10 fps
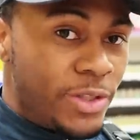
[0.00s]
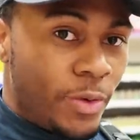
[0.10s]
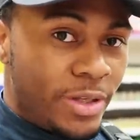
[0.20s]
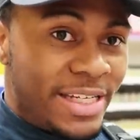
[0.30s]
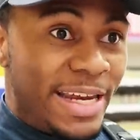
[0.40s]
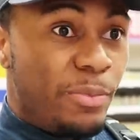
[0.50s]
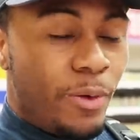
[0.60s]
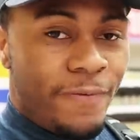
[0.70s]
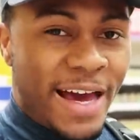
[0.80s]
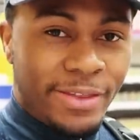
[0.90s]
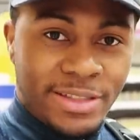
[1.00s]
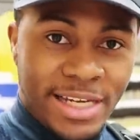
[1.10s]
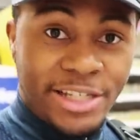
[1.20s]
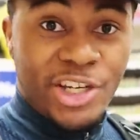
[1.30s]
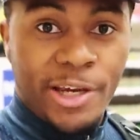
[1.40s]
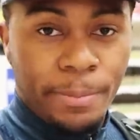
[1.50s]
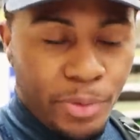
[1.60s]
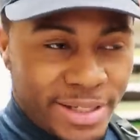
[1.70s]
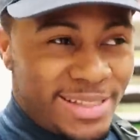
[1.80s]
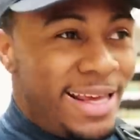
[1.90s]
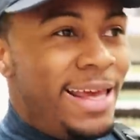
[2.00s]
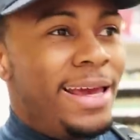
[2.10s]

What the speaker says: still contain more fat than say chicken breast.